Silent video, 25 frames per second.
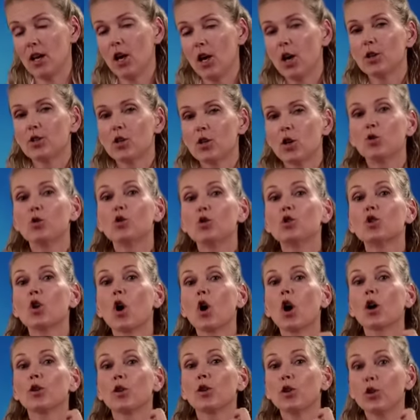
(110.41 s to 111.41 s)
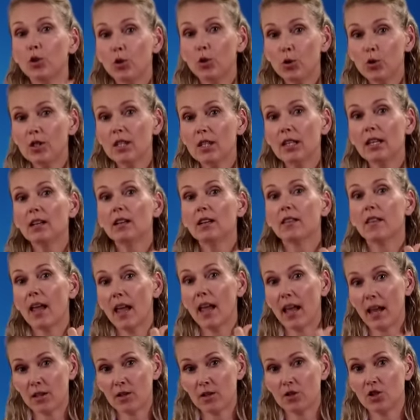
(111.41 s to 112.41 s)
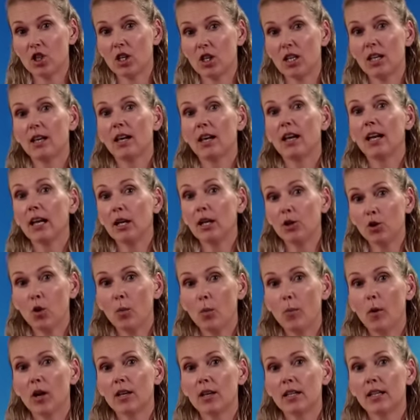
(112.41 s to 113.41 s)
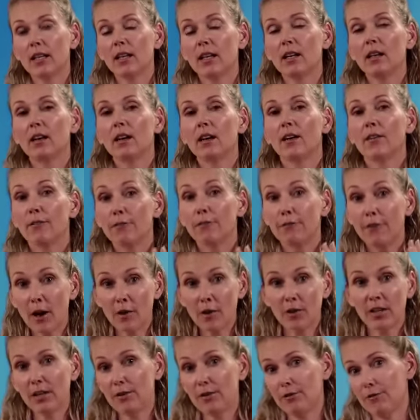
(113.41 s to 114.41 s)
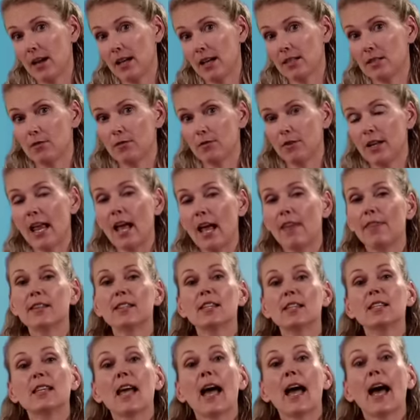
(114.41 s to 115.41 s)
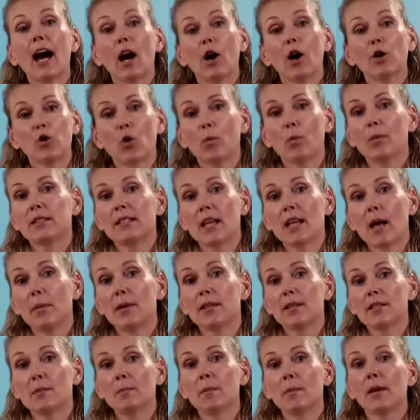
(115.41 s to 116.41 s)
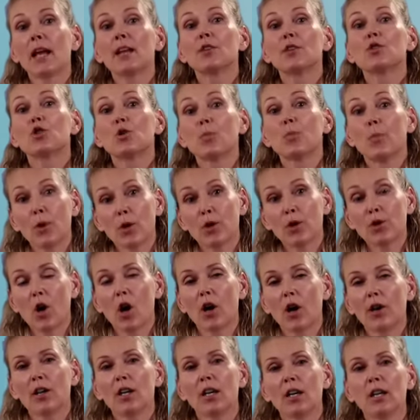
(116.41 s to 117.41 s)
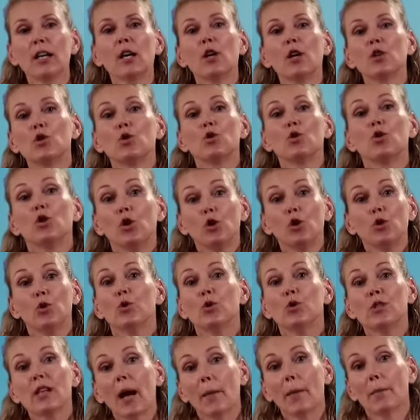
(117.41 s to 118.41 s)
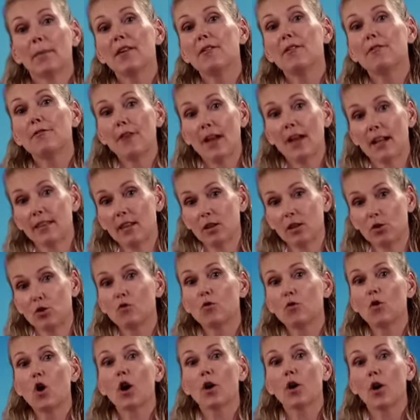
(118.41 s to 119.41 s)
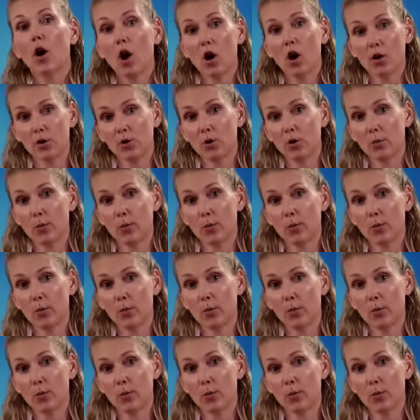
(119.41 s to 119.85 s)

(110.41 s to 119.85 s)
So you start using the energy in your body very effectively. And this is how your metabolism gets spurred on to use up the fat that you've got on your